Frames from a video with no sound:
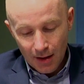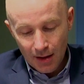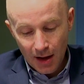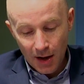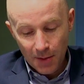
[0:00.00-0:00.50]

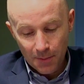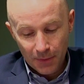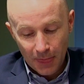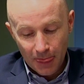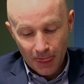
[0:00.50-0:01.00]

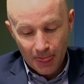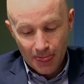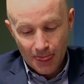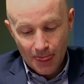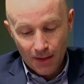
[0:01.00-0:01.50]

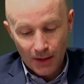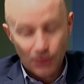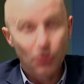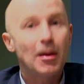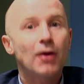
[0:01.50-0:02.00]
They
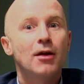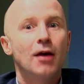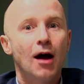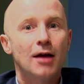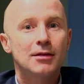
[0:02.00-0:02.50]
talk about
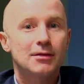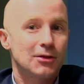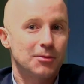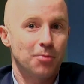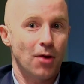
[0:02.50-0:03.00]

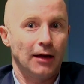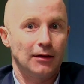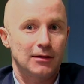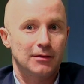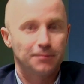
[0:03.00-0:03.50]
karst
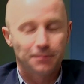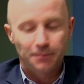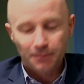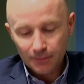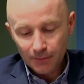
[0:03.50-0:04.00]
springs.
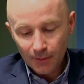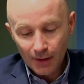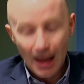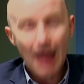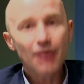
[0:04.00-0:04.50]

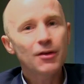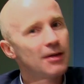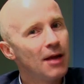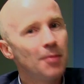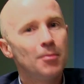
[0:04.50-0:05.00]
And there's
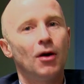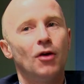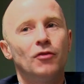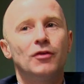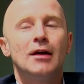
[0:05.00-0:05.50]
a number
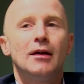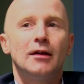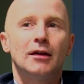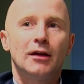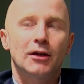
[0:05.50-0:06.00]
of
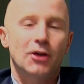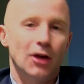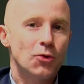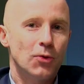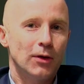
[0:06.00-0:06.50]

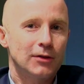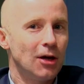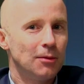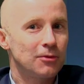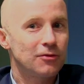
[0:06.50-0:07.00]
colloquial
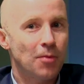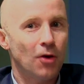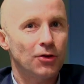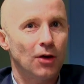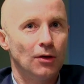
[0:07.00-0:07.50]
terms for
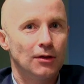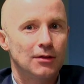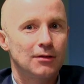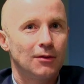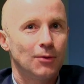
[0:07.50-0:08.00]

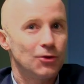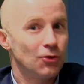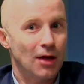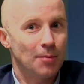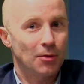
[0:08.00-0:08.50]
potholers, which
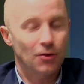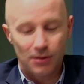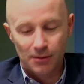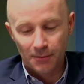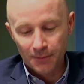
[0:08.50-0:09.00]
you'll come
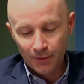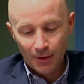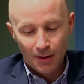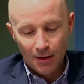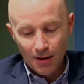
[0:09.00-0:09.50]
across.
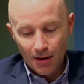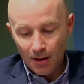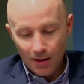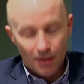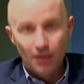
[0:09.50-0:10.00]

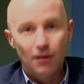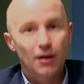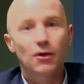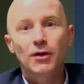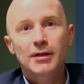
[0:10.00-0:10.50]

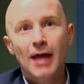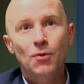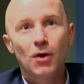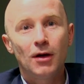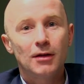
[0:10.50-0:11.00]
It's only
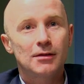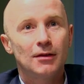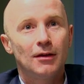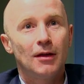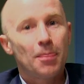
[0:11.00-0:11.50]
10
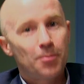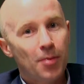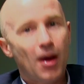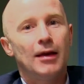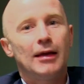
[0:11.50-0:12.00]
words,
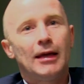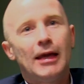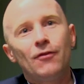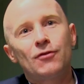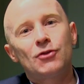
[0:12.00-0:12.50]
but it
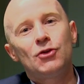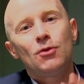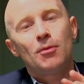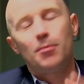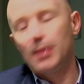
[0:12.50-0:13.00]
gives
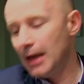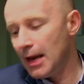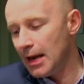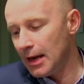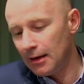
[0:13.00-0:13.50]
you the
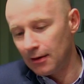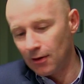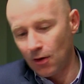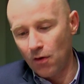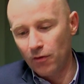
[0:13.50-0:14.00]
beginning
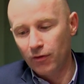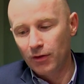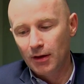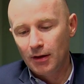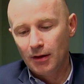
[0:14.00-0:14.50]
of
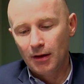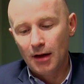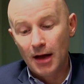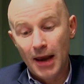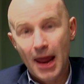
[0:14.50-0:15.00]

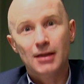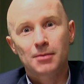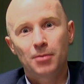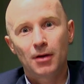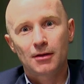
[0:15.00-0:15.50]
an
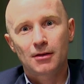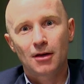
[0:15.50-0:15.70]
expert